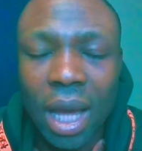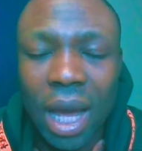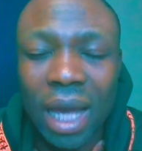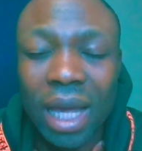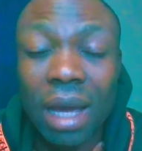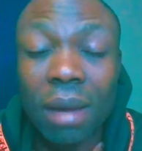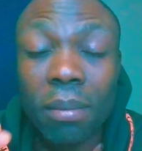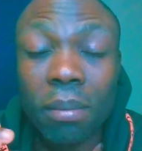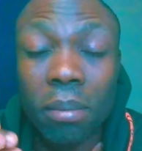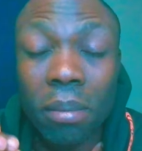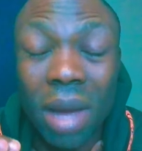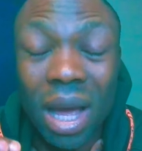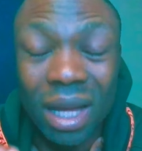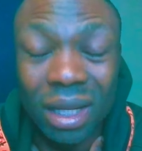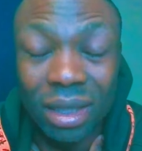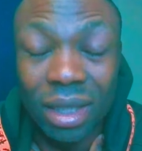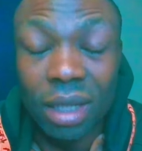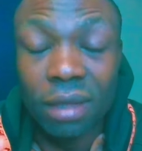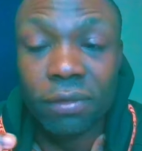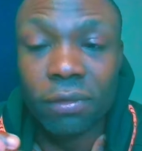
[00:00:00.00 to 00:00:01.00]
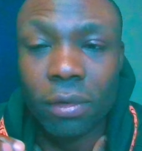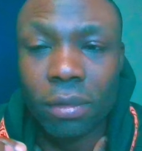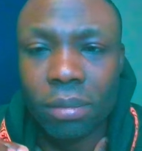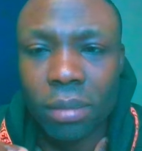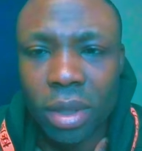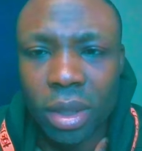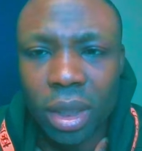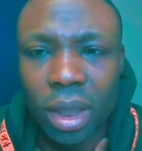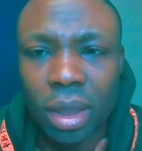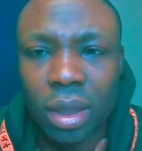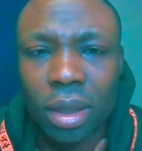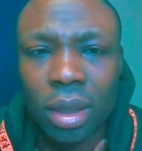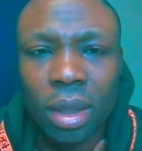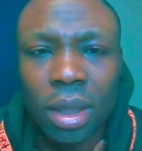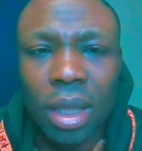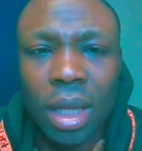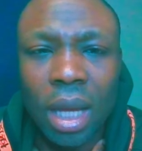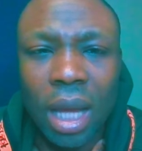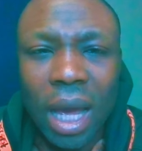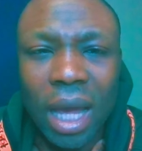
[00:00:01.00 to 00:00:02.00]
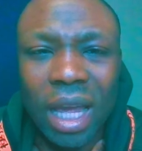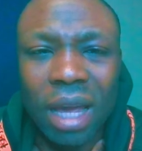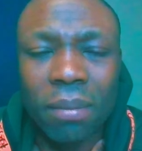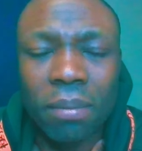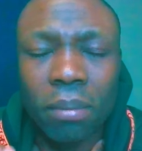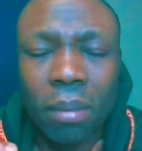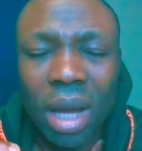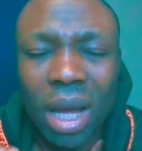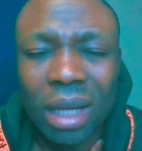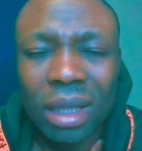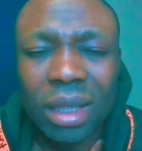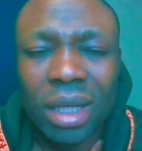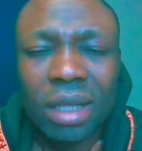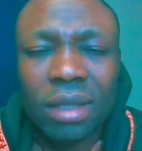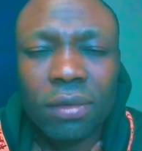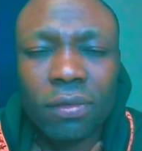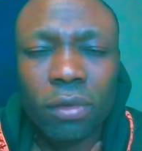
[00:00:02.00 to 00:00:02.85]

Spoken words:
I am magnet for money. I am magnet